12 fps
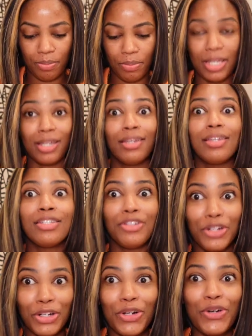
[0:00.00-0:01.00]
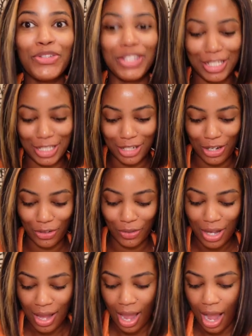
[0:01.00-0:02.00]
because your girls need to know,
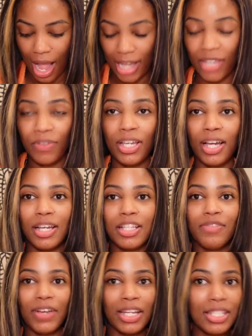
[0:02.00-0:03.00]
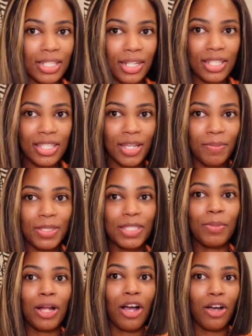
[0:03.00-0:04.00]
I give you guys flight attendant tips,
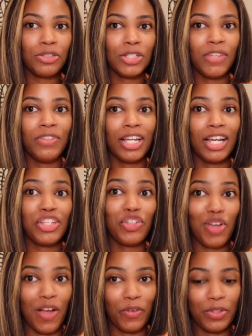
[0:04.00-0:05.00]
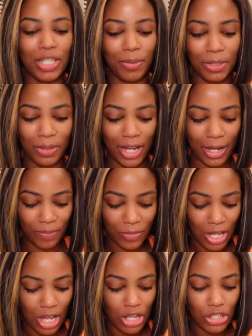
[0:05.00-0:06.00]
but I also give you guys travel tips, okay?
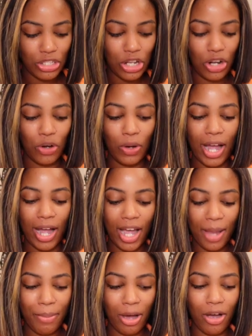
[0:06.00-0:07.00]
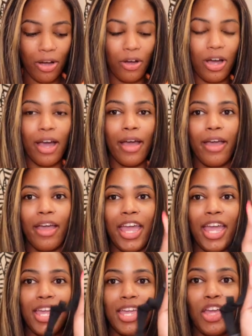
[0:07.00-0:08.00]
So I bought
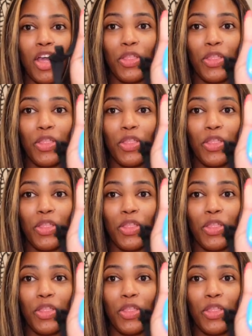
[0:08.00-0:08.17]
a